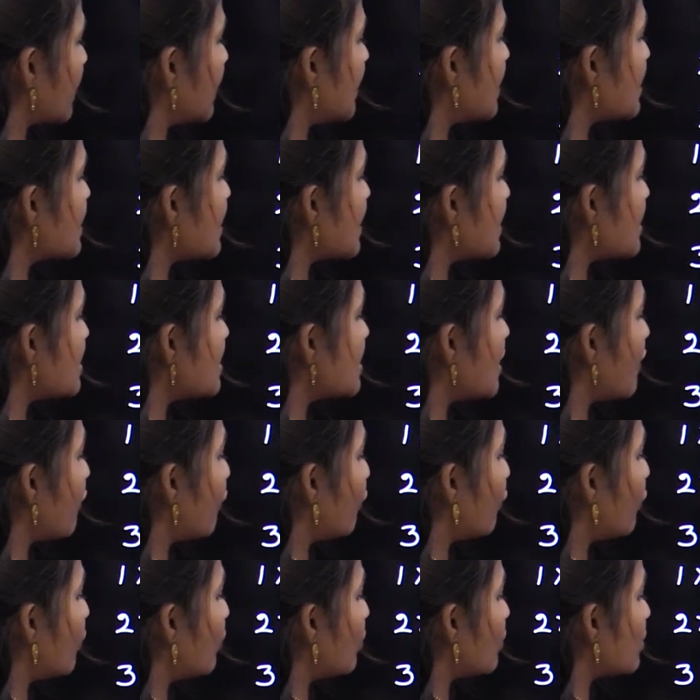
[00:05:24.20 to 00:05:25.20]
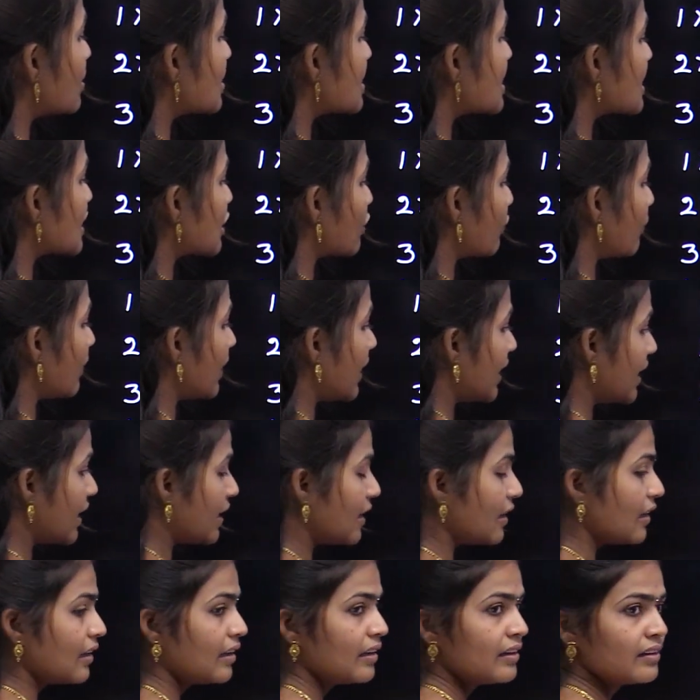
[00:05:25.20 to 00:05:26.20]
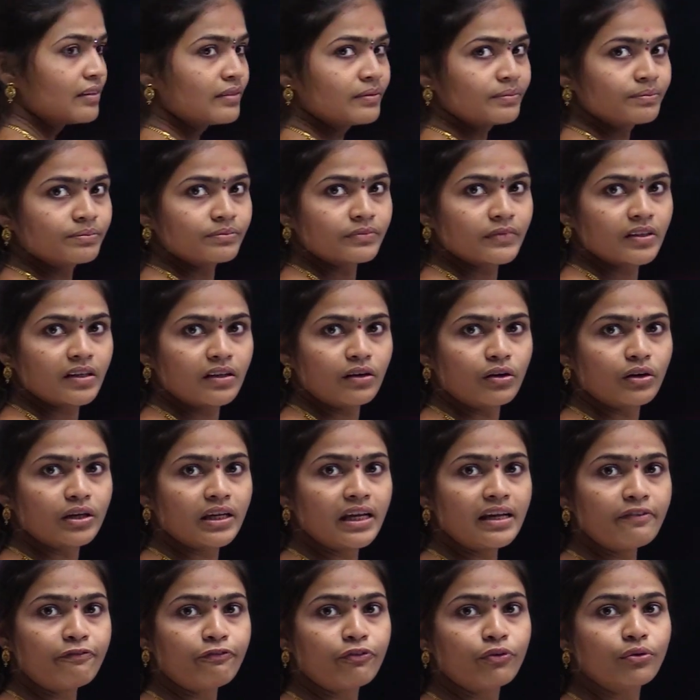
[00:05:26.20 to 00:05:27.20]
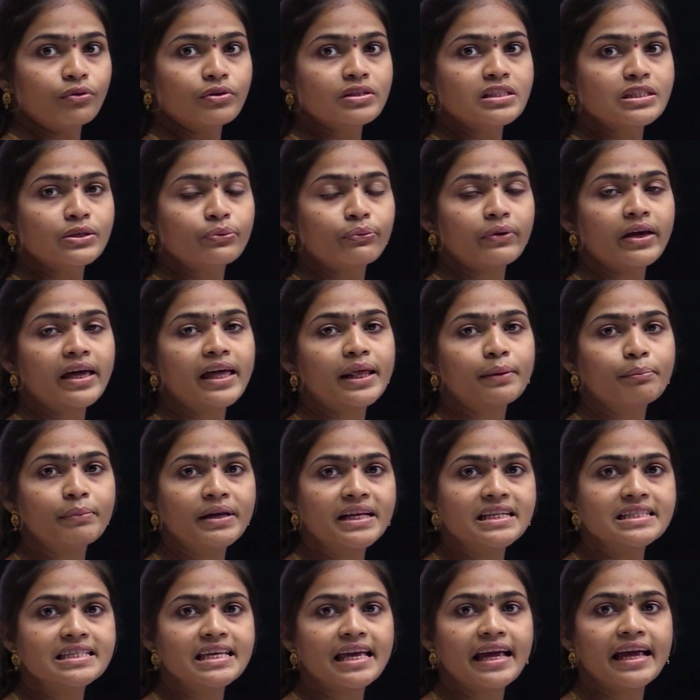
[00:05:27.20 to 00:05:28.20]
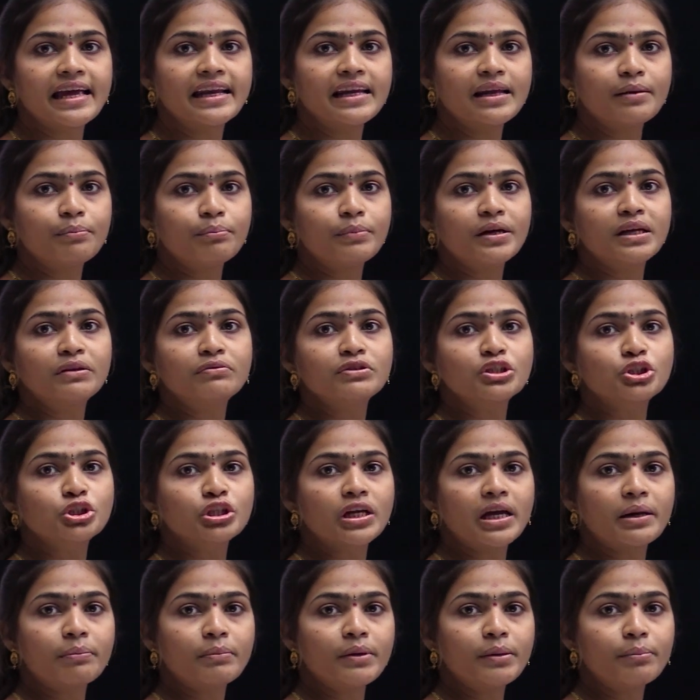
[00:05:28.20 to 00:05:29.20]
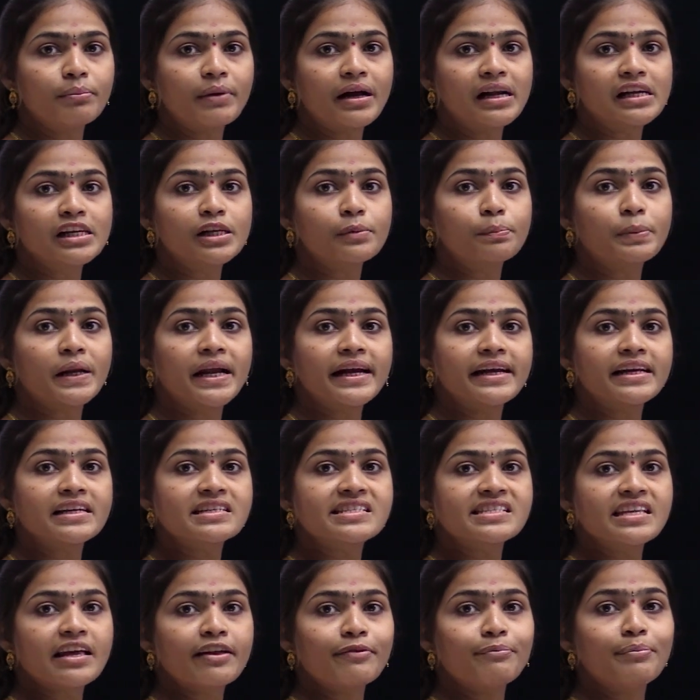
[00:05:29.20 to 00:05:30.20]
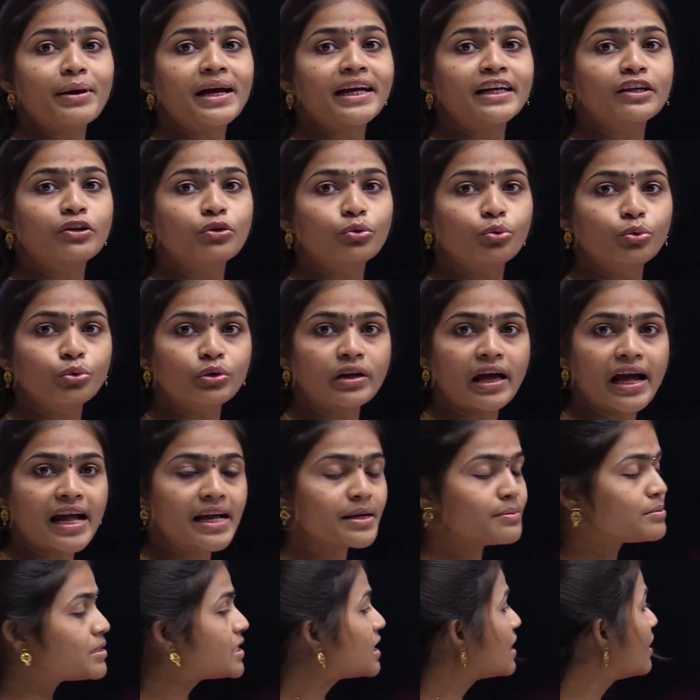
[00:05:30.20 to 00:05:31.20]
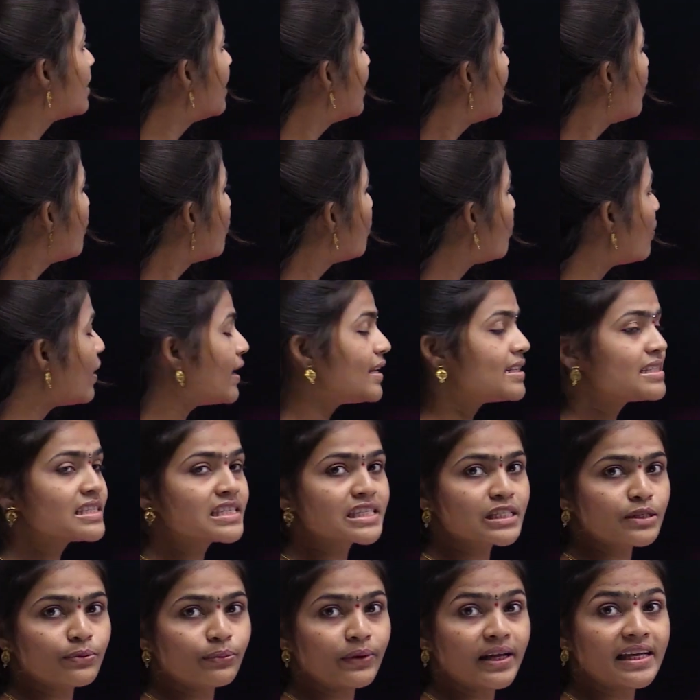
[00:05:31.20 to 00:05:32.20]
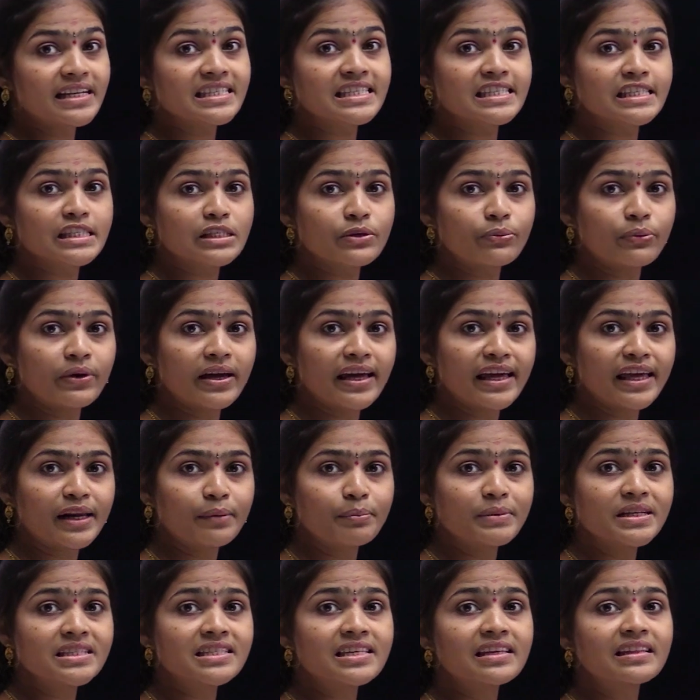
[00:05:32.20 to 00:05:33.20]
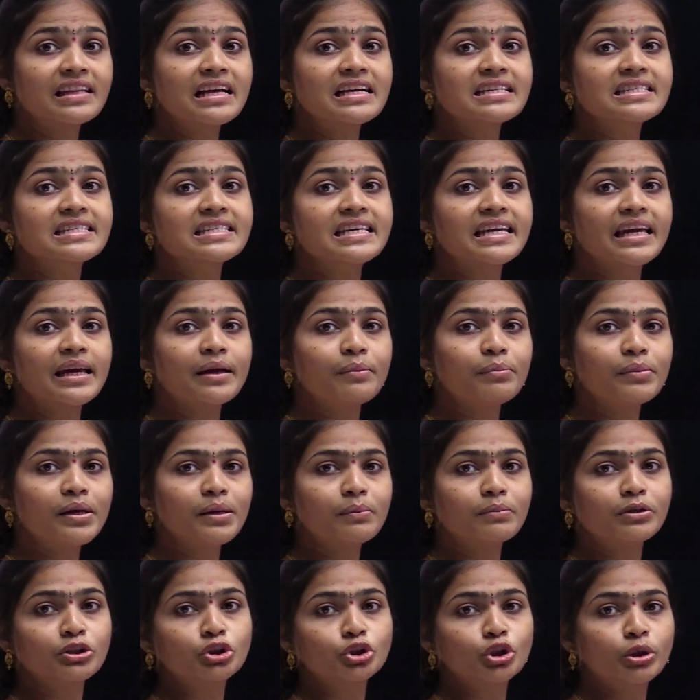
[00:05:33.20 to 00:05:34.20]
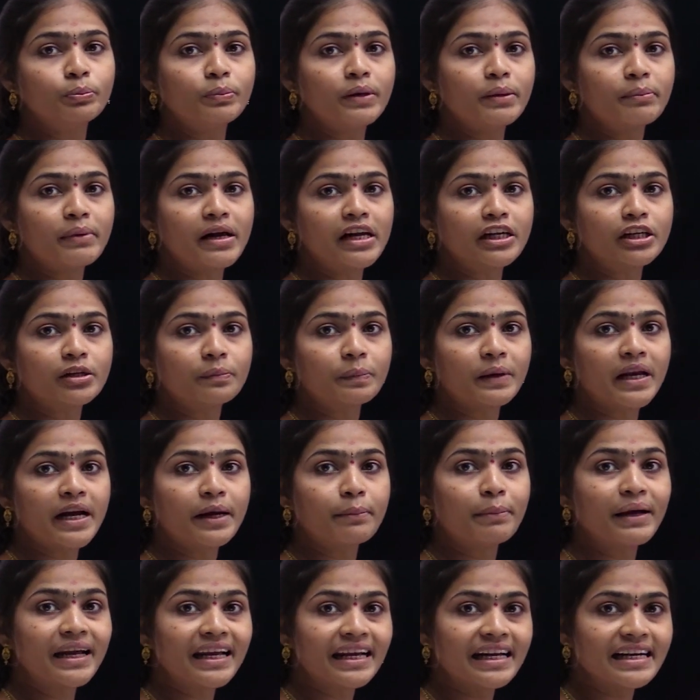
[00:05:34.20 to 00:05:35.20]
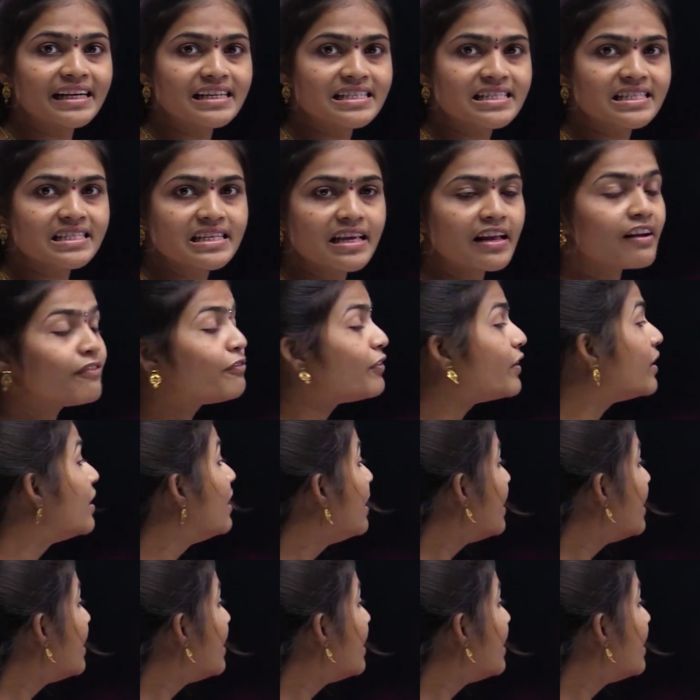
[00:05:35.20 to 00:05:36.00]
this is a 4 square okay 4 square means a number which can be multiplied itself by 2 times 1 square square means the same number should be multiplied by itself